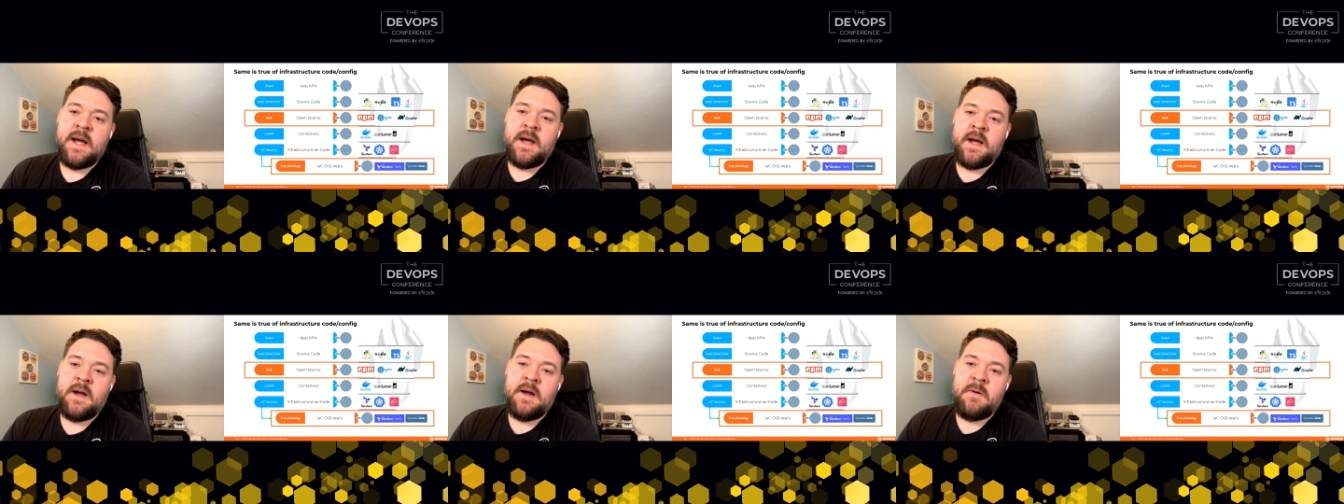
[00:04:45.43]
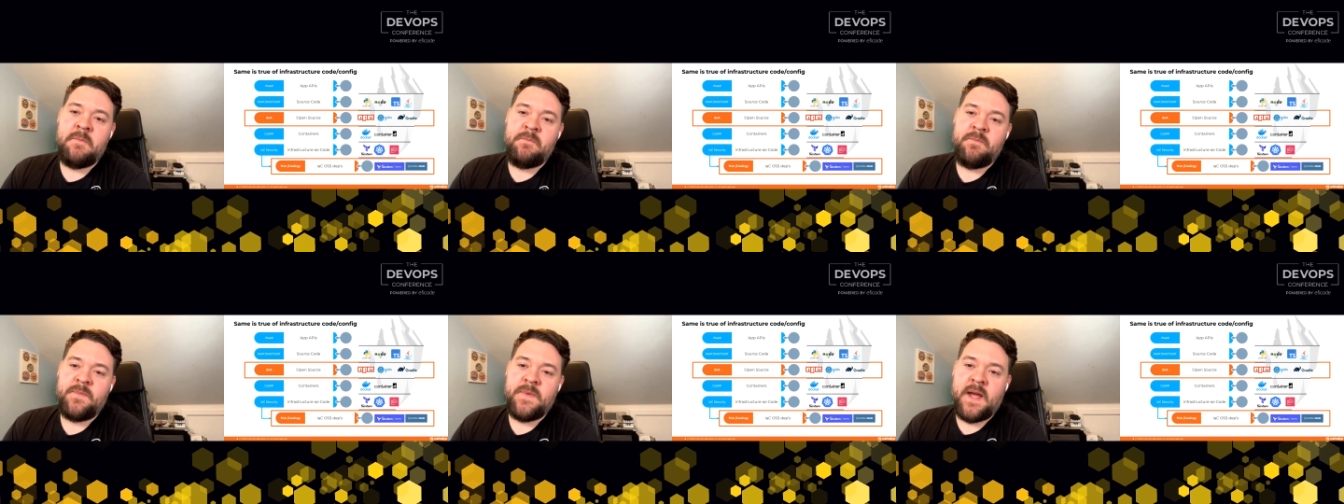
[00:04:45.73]

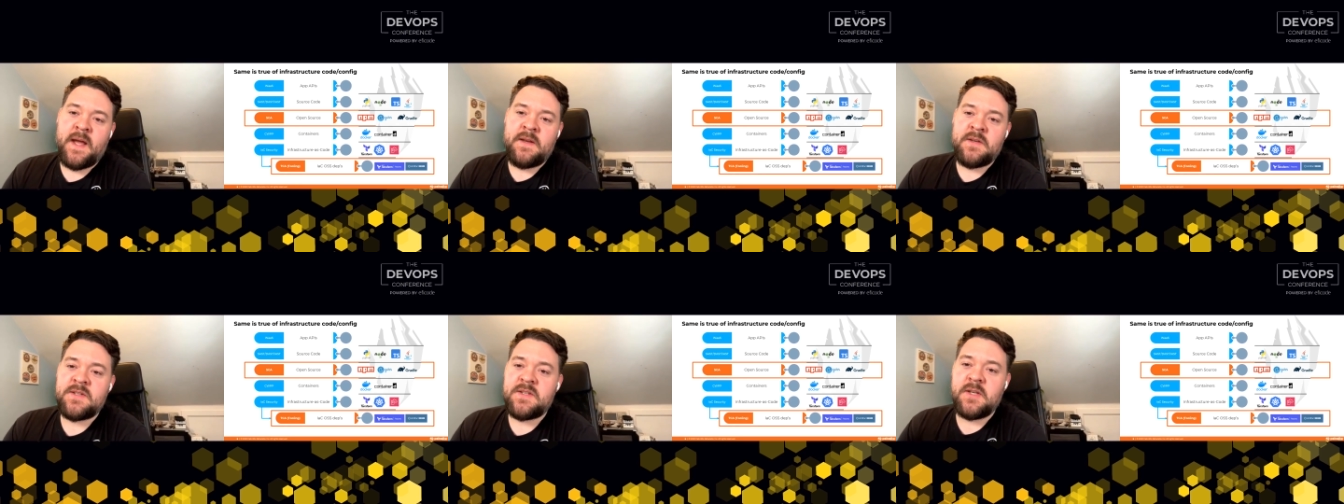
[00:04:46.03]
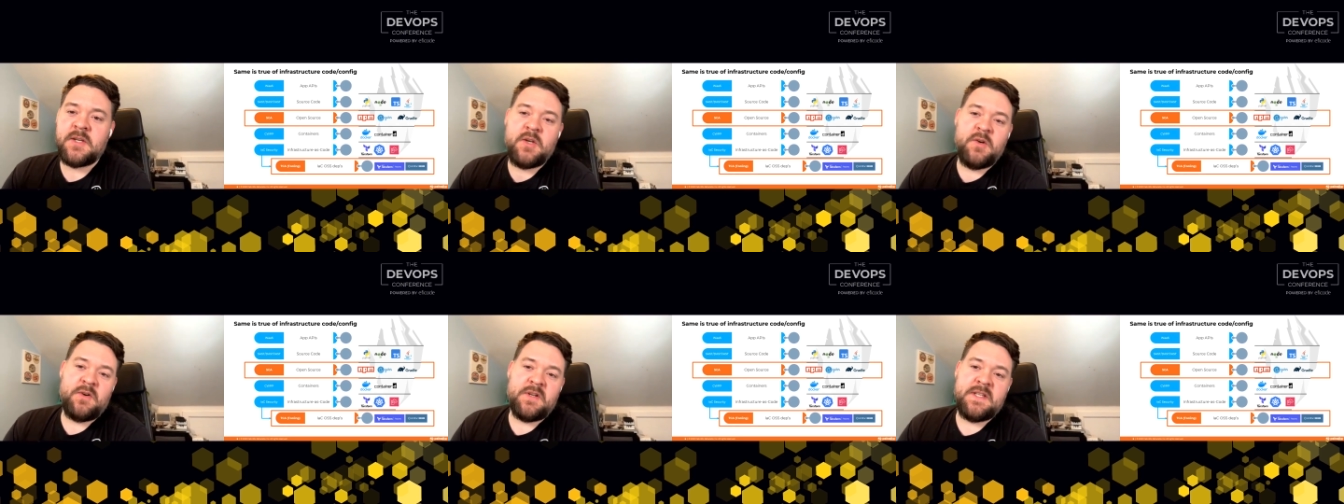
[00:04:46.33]

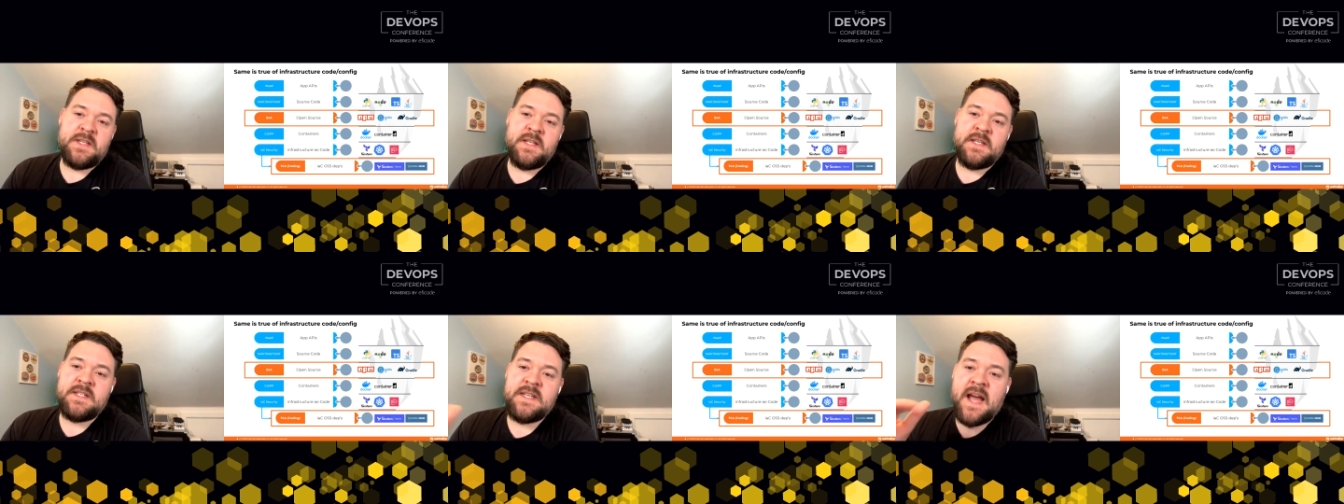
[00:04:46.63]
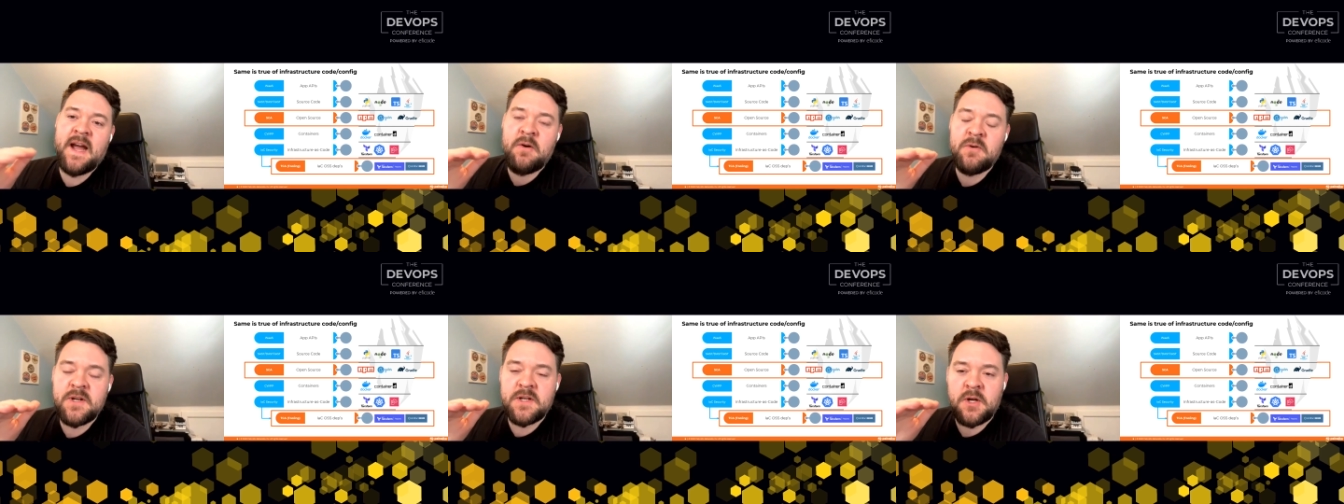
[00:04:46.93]
and
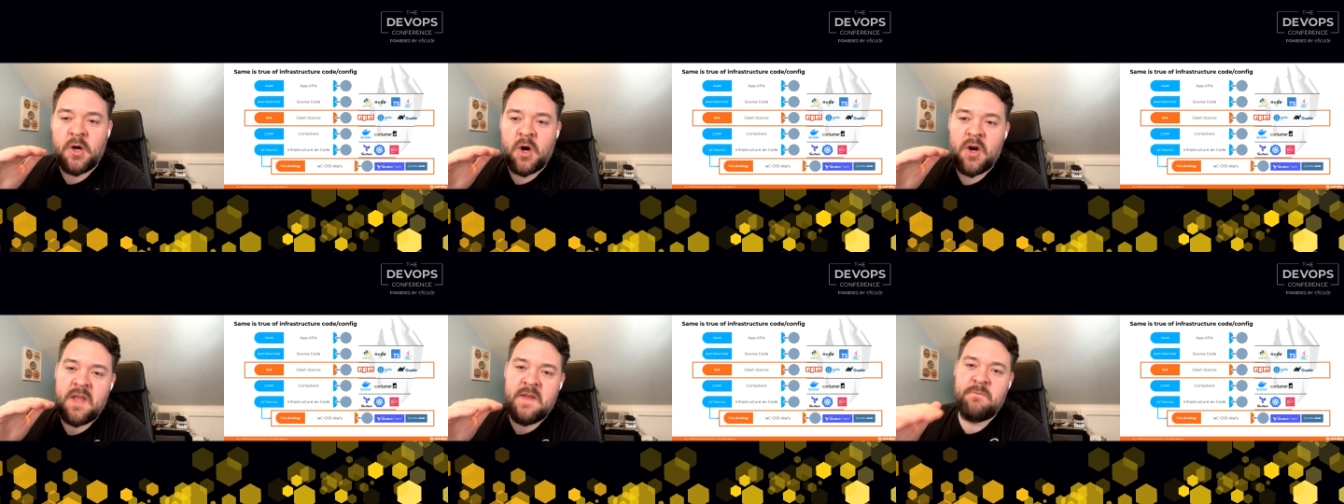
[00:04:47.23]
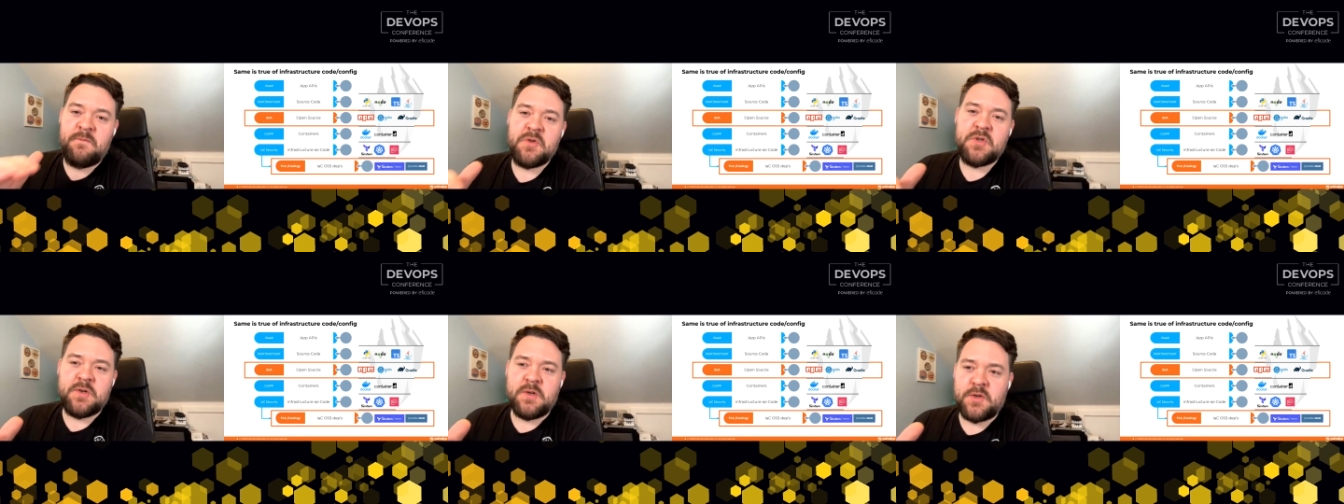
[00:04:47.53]
security down at
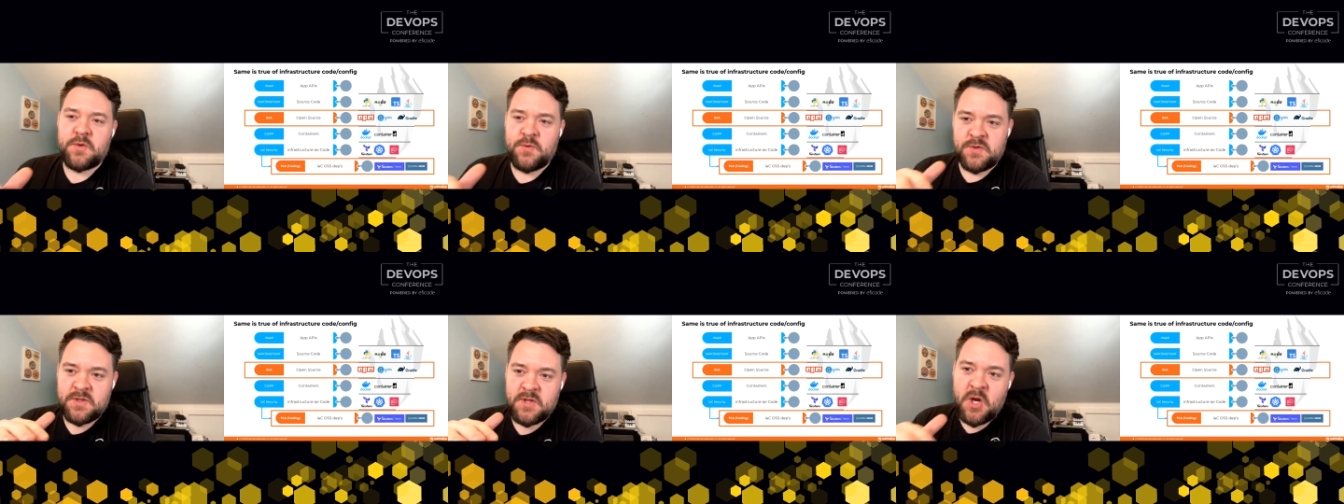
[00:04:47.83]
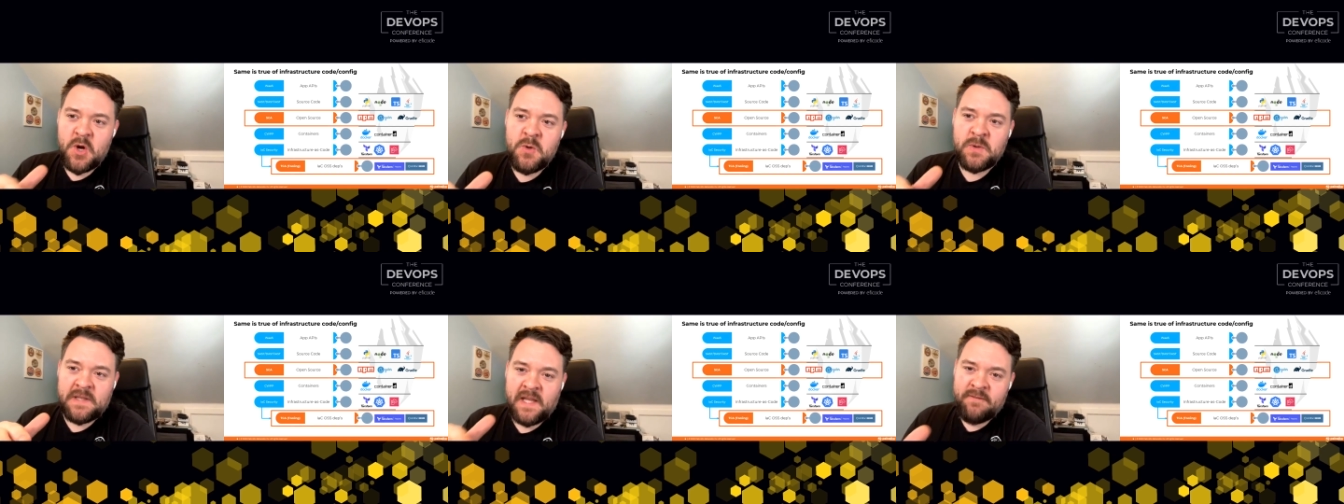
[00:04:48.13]
our infrastructure
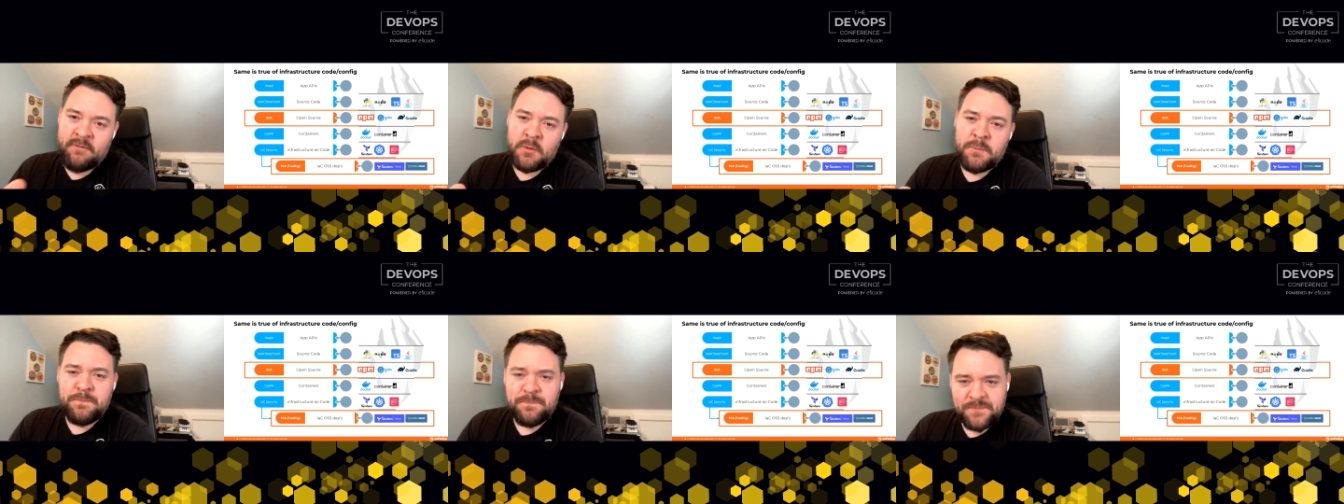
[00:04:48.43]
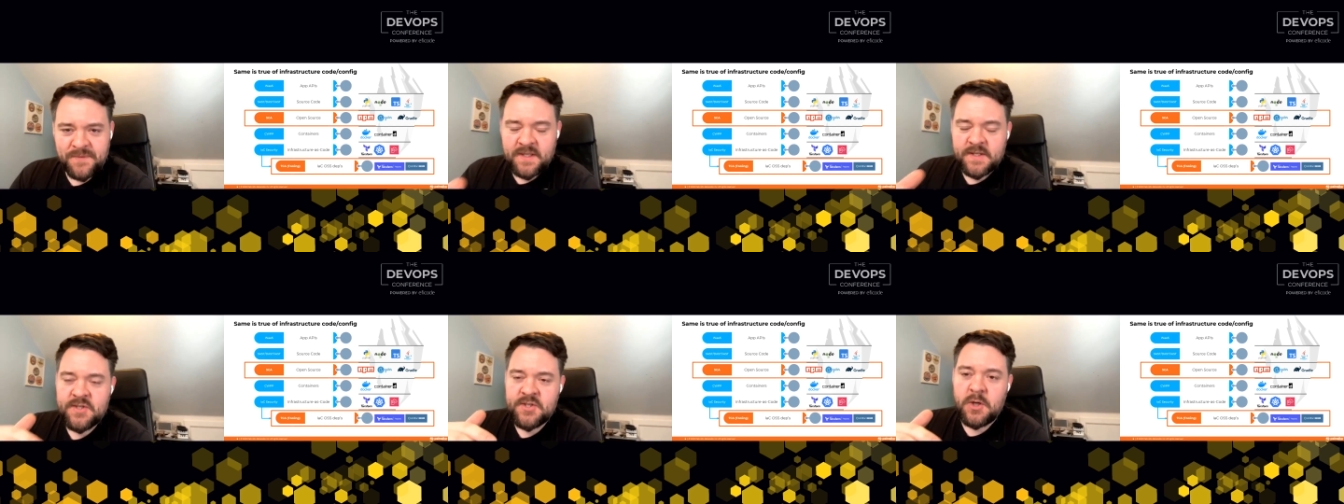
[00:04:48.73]
as code level.